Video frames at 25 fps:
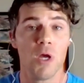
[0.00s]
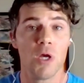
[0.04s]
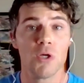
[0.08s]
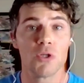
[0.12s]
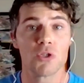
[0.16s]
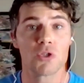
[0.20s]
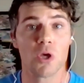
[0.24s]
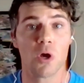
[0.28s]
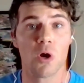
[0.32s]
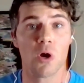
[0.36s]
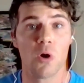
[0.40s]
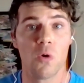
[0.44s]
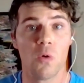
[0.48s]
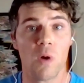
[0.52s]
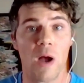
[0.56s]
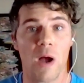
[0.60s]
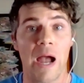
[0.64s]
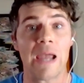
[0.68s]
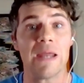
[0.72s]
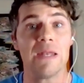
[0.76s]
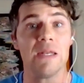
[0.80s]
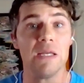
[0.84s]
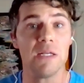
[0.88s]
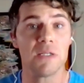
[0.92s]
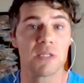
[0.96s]
So
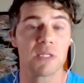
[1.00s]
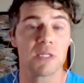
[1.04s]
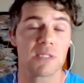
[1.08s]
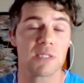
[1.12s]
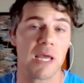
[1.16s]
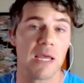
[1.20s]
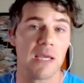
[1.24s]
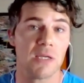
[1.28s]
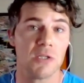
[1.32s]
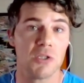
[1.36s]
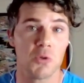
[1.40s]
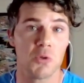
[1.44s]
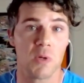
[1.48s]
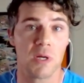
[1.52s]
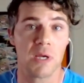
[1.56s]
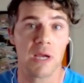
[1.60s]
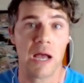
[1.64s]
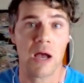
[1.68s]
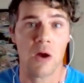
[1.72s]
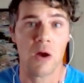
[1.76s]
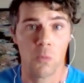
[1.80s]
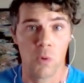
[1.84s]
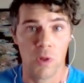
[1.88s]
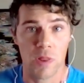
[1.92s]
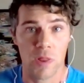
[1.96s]
I need to take into
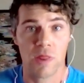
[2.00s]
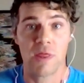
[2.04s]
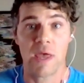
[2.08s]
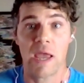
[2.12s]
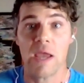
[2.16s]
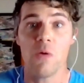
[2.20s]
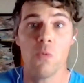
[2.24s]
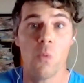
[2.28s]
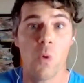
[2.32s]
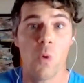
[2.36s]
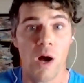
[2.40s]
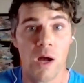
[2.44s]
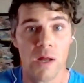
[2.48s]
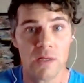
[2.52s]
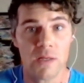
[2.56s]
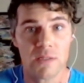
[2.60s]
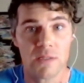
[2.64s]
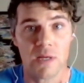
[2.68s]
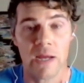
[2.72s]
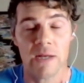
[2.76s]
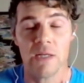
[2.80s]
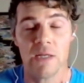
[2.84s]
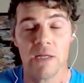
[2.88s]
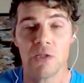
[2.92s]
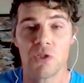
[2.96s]
account what they want.
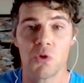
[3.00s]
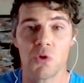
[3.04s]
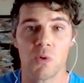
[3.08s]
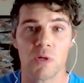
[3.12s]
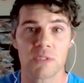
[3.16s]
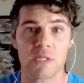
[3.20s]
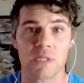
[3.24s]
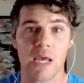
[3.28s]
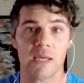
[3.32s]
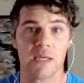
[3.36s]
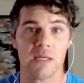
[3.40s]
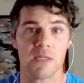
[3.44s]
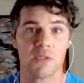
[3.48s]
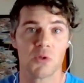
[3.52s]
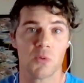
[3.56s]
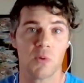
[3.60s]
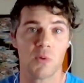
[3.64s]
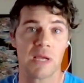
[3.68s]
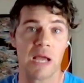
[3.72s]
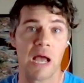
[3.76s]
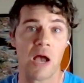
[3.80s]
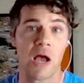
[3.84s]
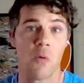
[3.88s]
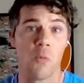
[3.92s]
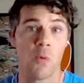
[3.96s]
I need to take into
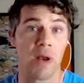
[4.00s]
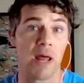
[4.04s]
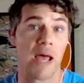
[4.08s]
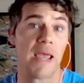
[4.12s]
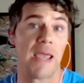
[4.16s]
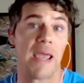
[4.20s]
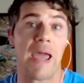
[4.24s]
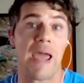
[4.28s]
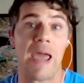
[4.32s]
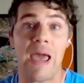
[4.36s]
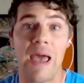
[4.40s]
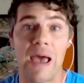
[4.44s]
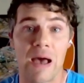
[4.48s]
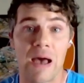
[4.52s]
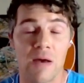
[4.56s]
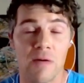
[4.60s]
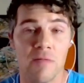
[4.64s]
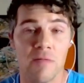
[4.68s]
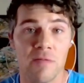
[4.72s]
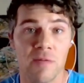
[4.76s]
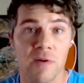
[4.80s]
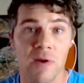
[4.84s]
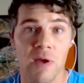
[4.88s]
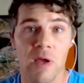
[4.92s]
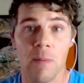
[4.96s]
account what I
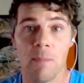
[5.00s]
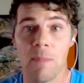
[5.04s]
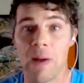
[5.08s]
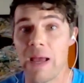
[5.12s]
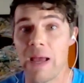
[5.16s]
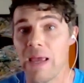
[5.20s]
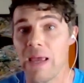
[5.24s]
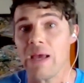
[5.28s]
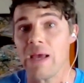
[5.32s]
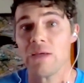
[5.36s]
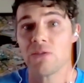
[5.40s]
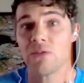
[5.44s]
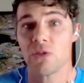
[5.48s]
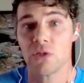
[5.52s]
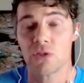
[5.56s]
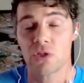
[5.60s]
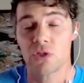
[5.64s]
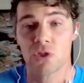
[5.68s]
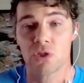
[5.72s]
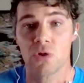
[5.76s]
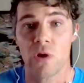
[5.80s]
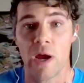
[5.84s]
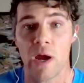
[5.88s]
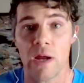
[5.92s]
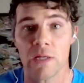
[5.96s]
have, my exit
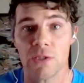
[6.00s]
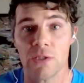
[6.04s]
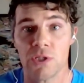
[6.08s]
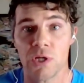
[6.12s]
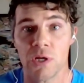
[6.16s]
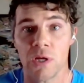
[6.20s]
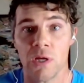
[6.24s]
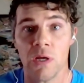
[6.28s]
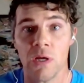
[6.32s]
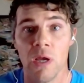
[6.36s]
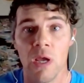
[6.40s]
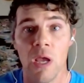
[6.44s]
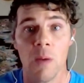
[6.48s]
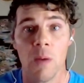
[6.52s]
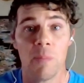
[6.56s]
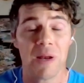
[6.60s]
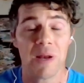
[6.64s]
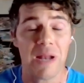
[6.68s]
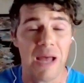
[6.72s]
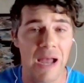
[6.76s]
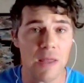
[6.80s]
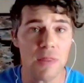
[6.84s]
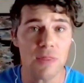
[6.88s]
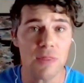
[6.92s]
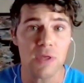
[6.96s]
strategy. But
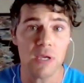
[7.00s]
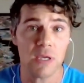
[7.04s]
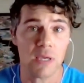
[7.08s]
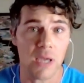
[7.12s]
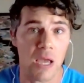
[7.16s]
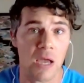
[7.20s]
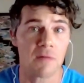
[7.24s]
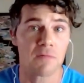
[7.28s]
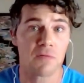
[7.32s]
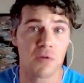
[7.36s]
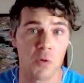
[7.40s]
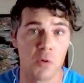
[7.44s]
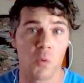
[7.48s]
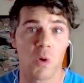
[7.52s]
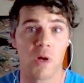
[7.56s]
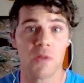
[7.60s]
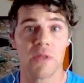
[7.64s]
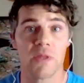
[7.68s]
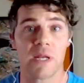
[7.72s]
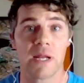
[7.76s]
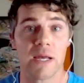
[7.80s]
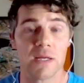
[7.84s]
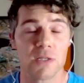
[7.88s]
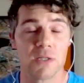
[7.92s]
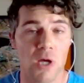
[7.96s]
I think everyone
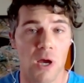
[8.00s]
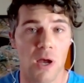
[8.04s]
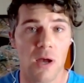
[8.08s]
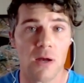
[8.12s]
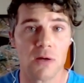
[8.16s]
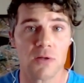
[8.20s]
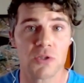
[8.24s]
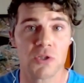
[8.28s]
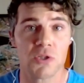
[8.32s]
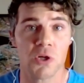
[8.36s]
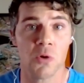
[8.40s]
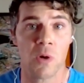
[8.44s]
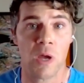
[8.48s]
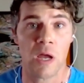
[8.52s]
that I talk to,